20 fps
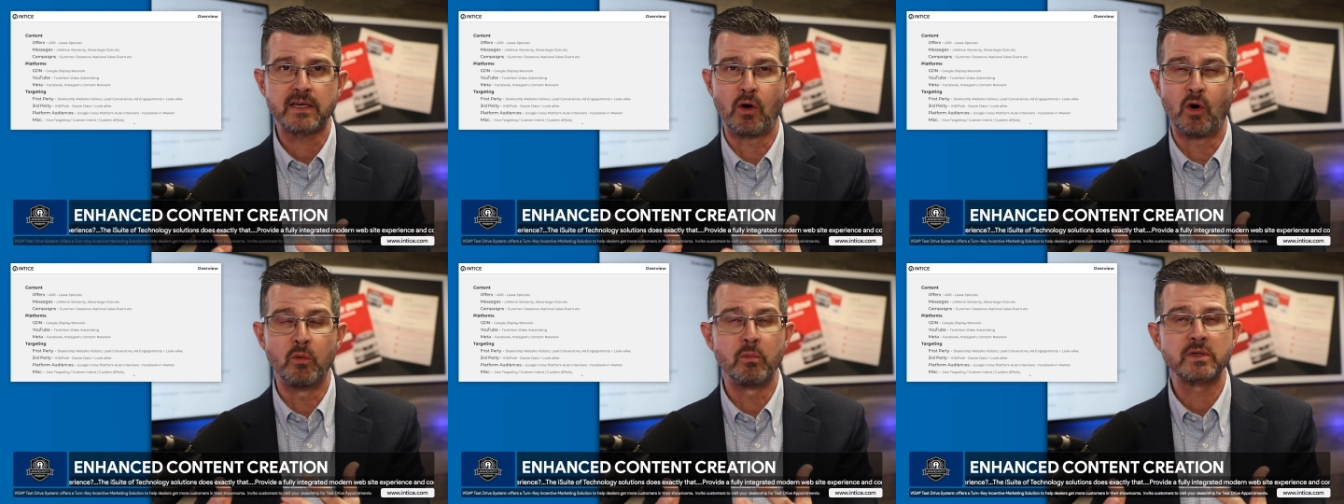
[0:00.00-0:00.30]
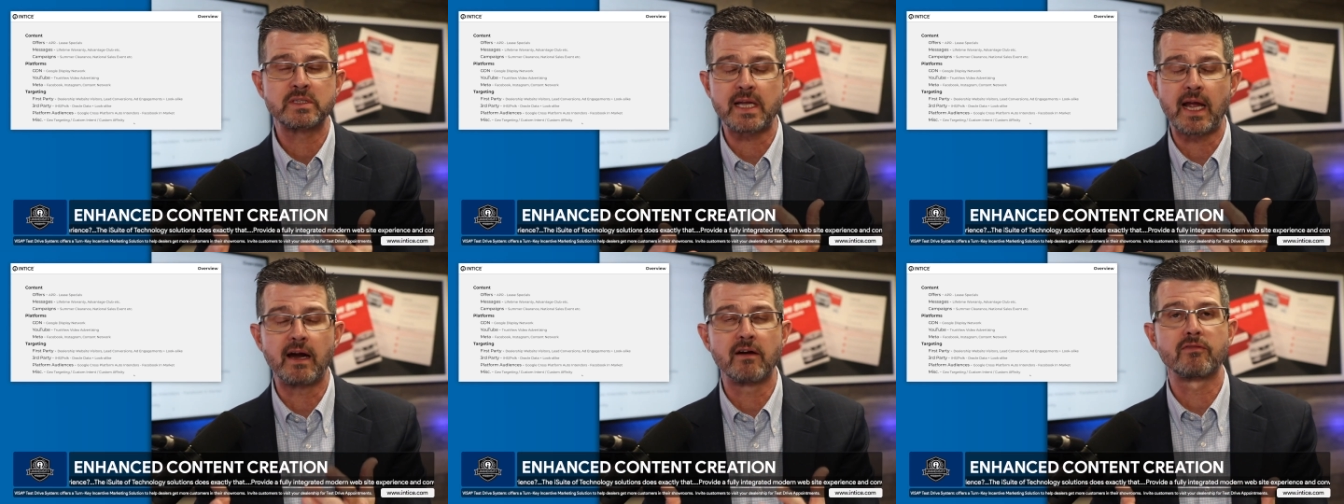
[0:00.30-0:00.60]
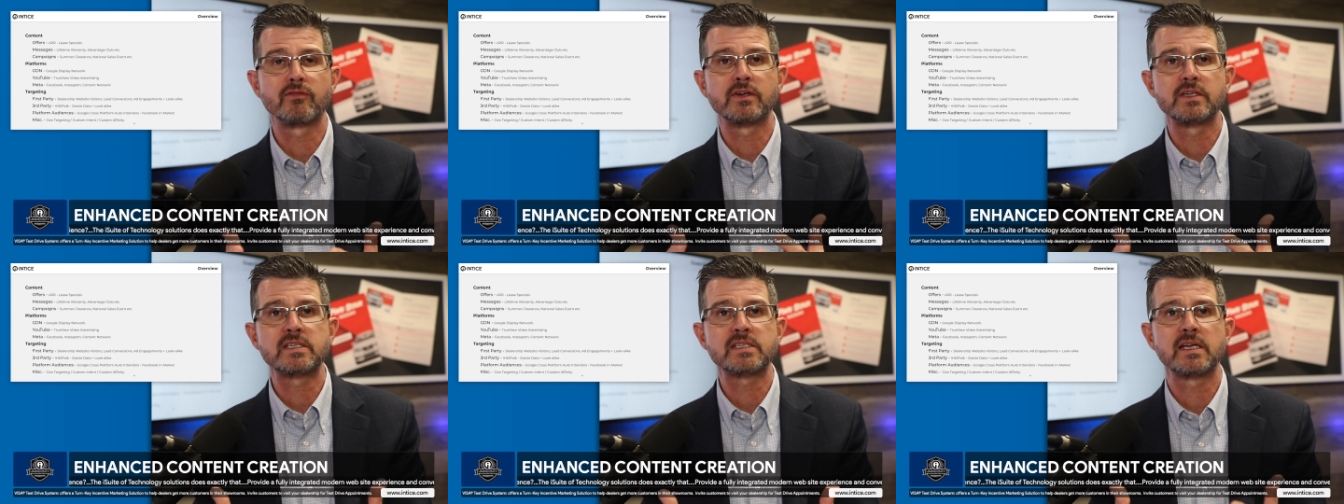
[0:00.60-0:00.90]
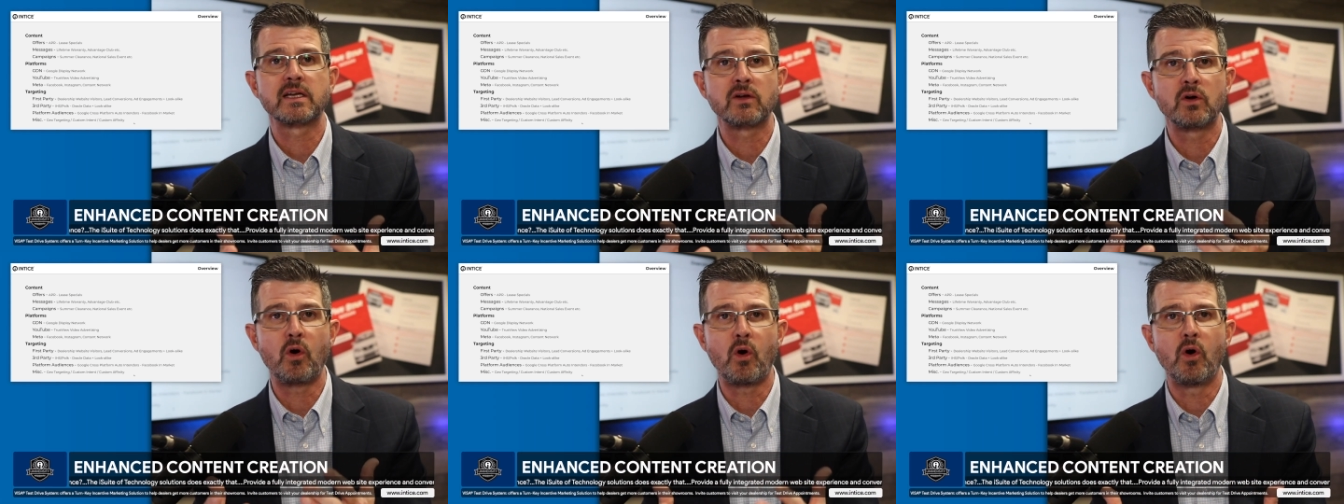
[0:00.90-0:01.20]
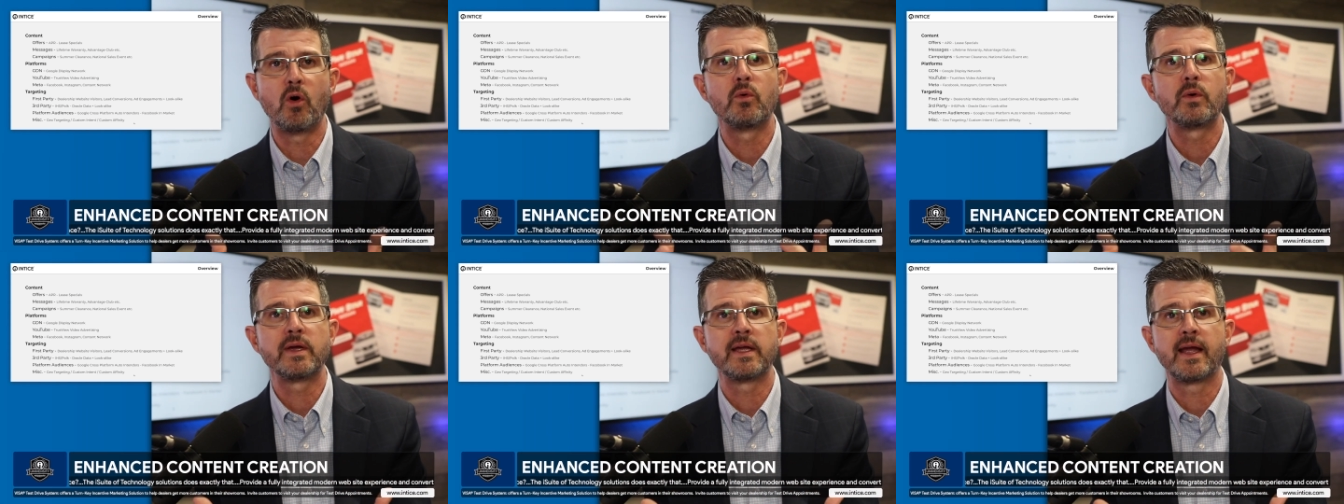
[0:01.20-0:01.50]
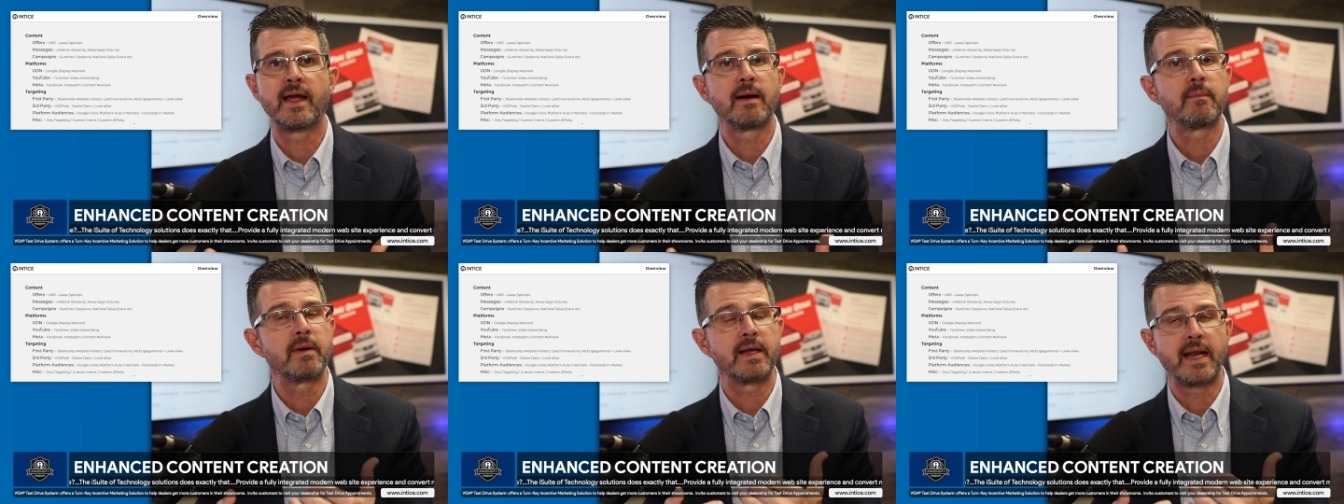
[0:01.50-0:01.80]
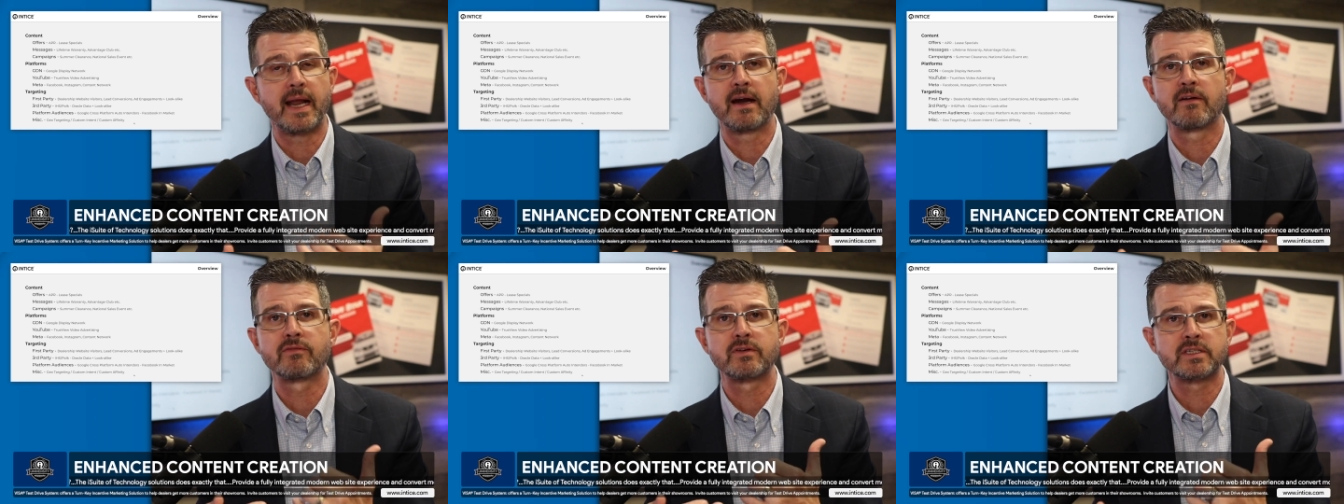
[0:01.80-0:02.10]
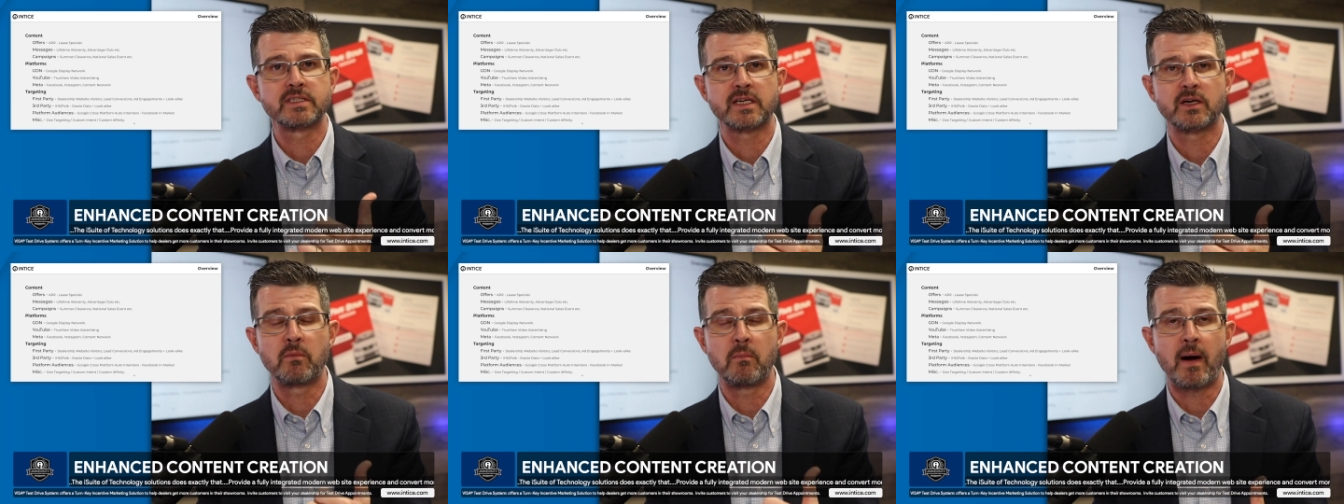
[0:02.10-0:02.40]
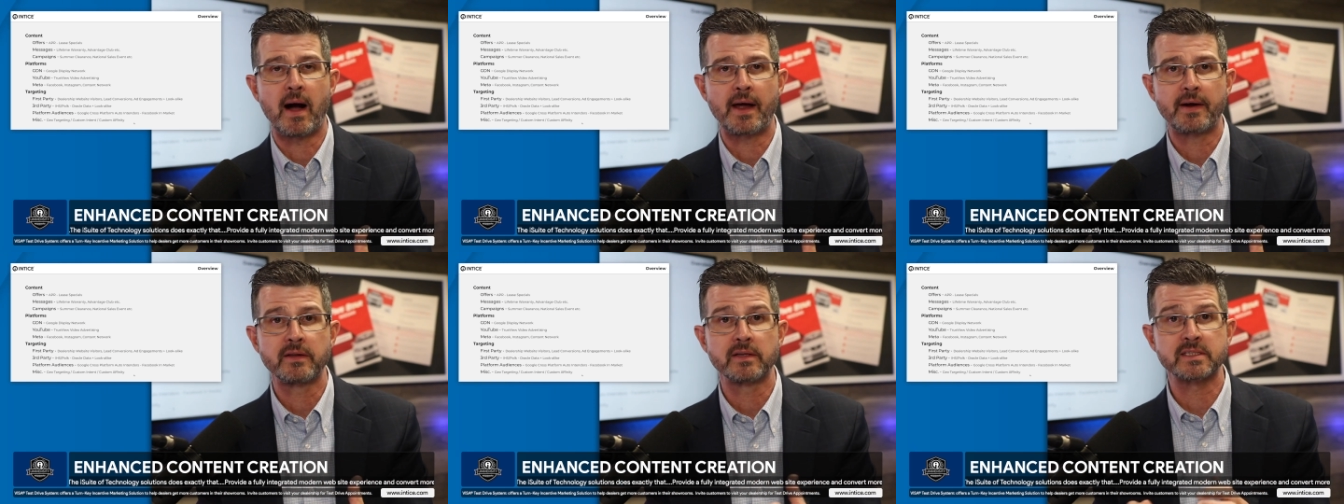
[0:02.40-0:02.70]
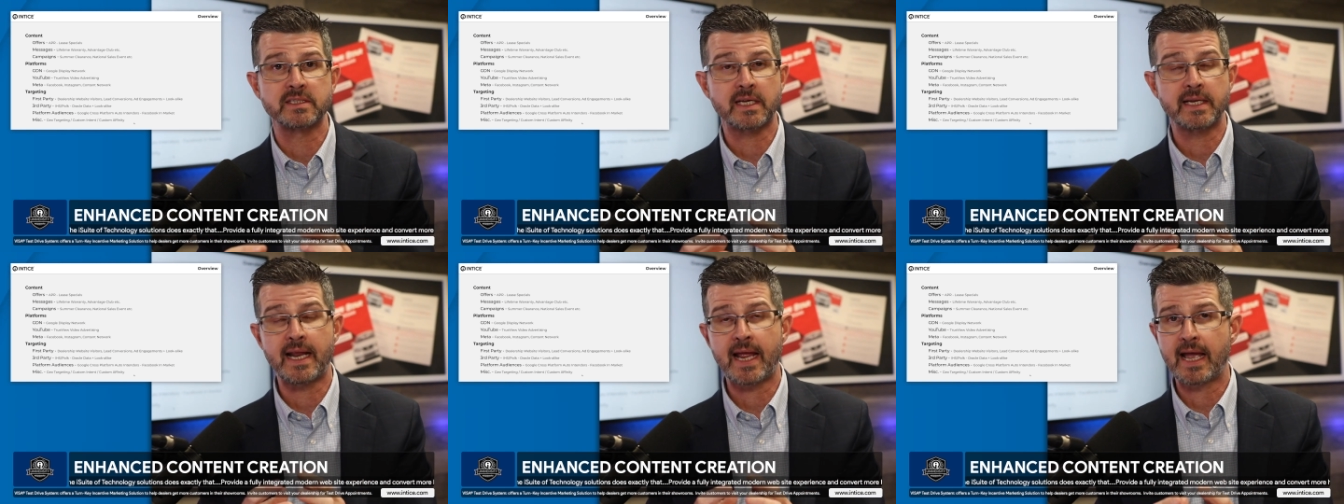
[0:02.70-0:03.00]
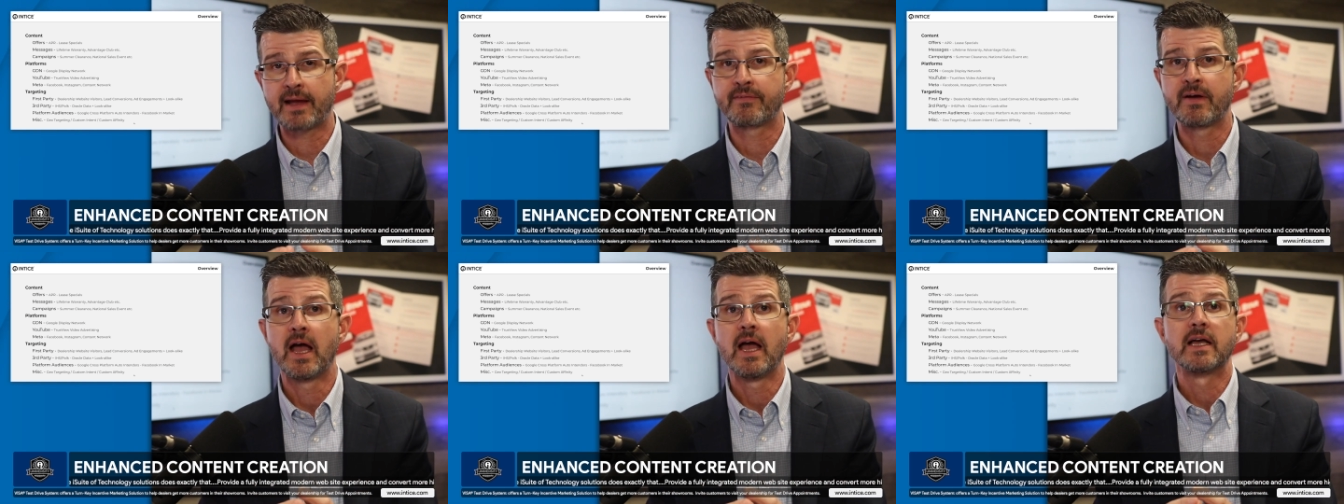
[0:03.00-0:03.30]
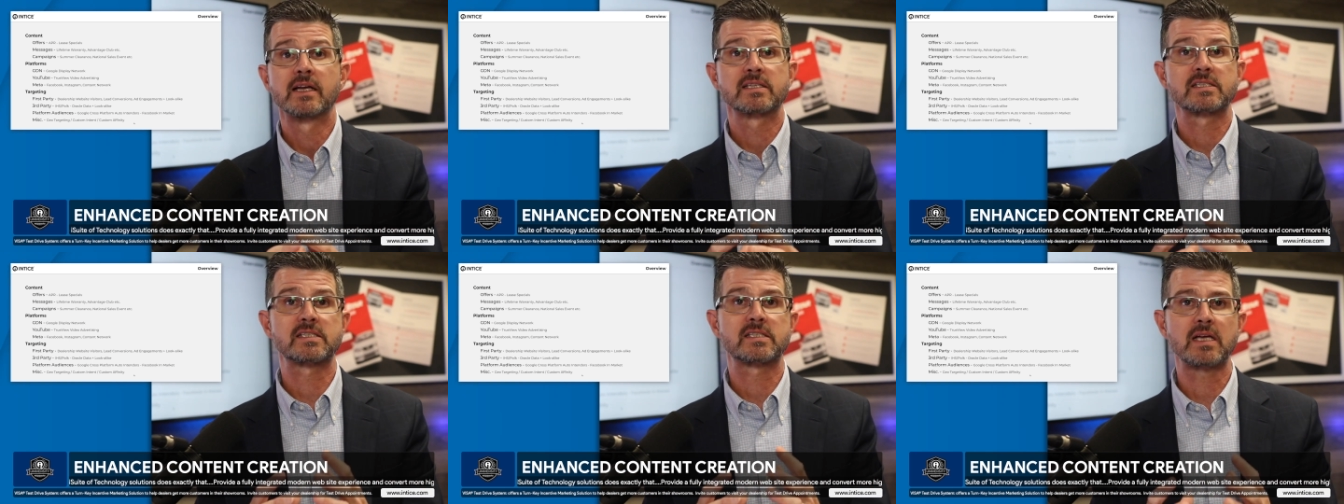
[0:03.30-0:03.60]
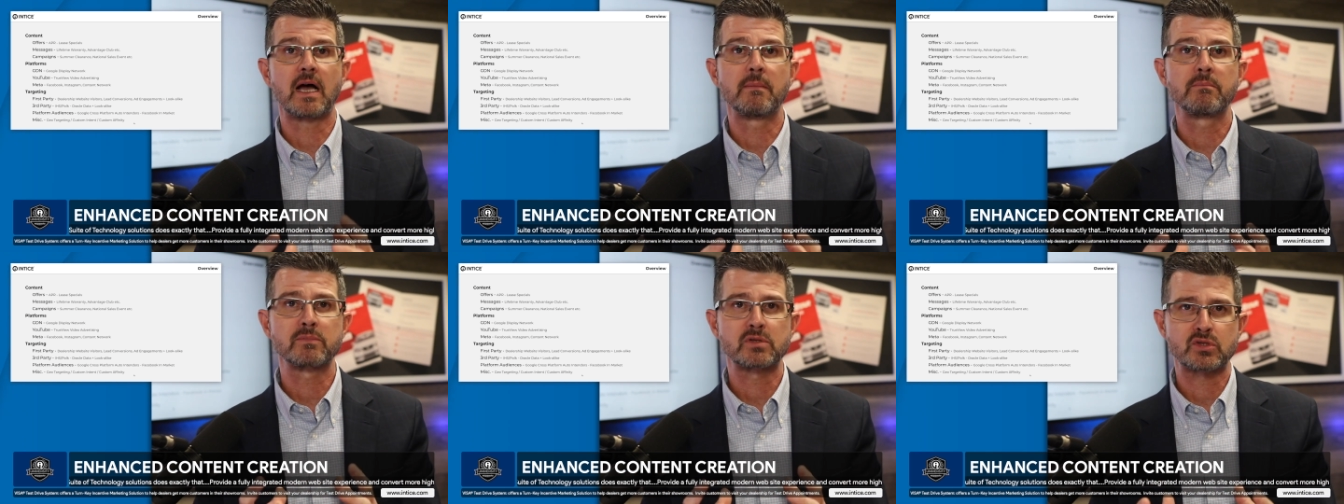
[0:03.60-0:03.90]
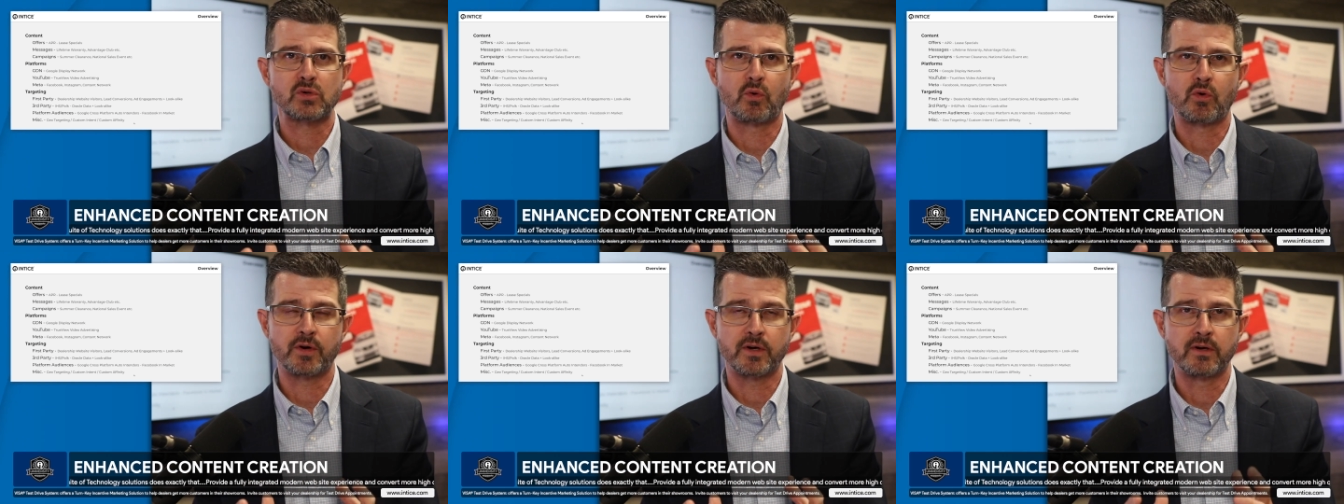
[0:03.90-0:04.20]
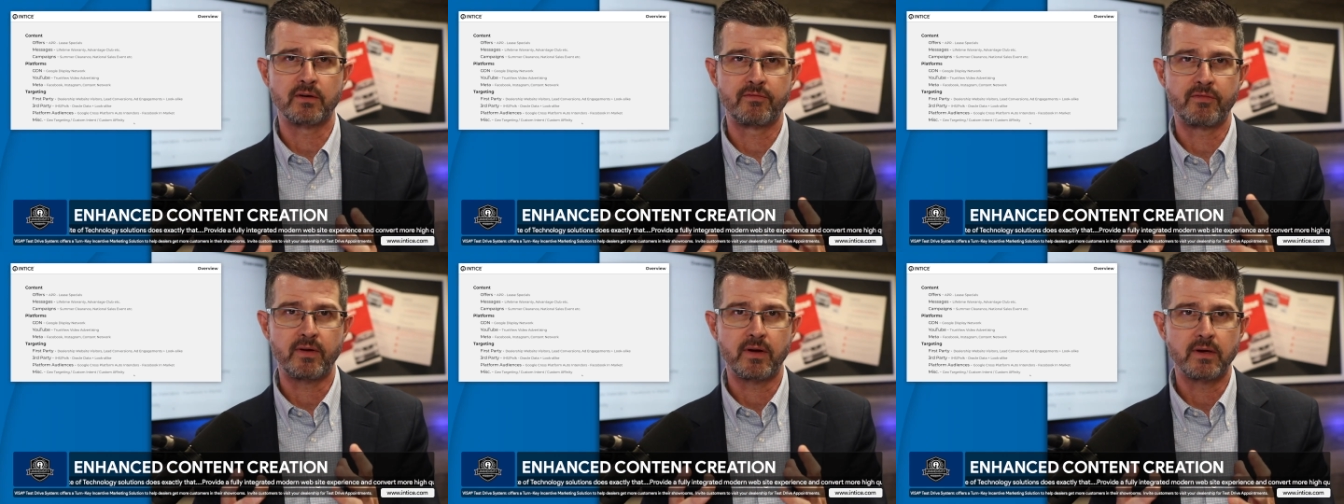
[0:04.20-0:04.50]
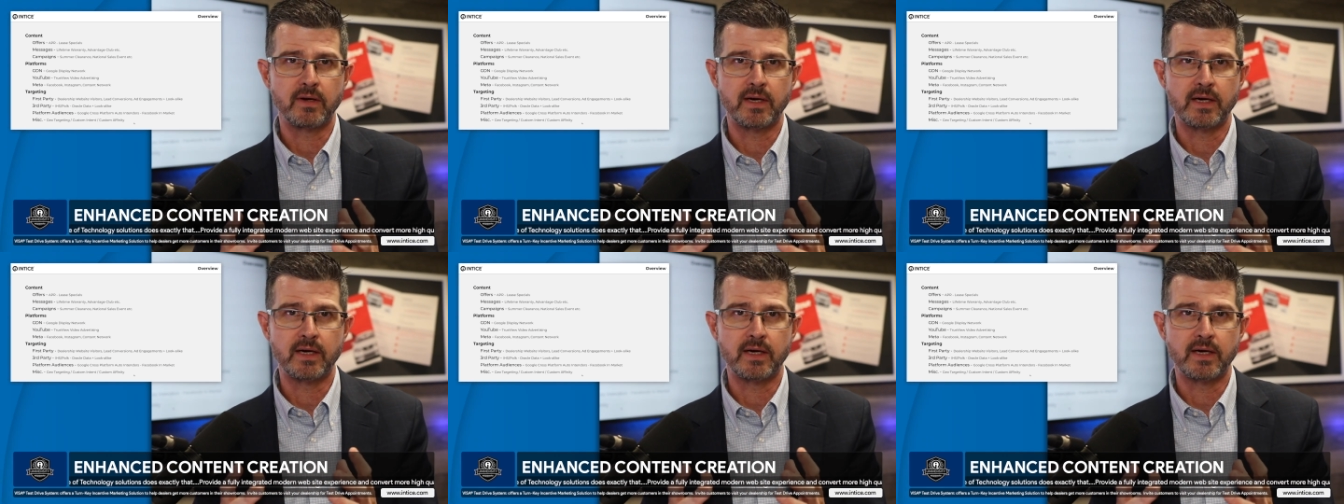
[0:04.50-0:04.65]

Almost every single OEM on every single model is going to have some sort of